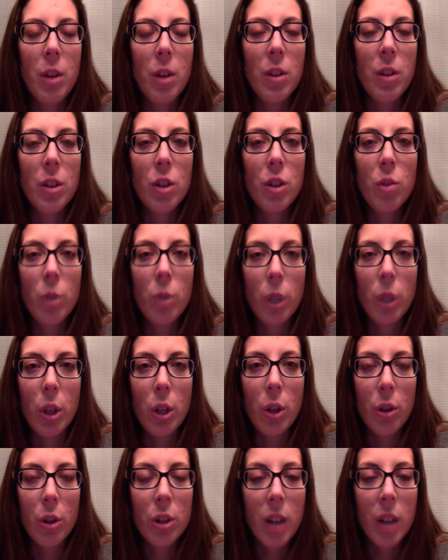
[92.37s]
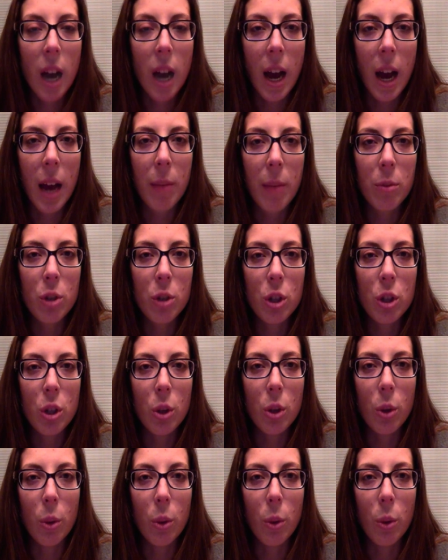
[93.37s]
This is really your time
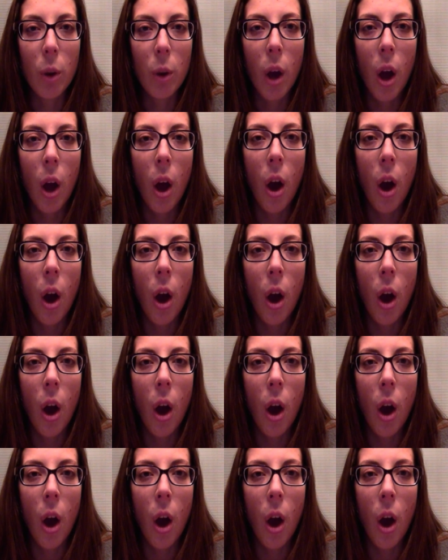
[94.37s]
to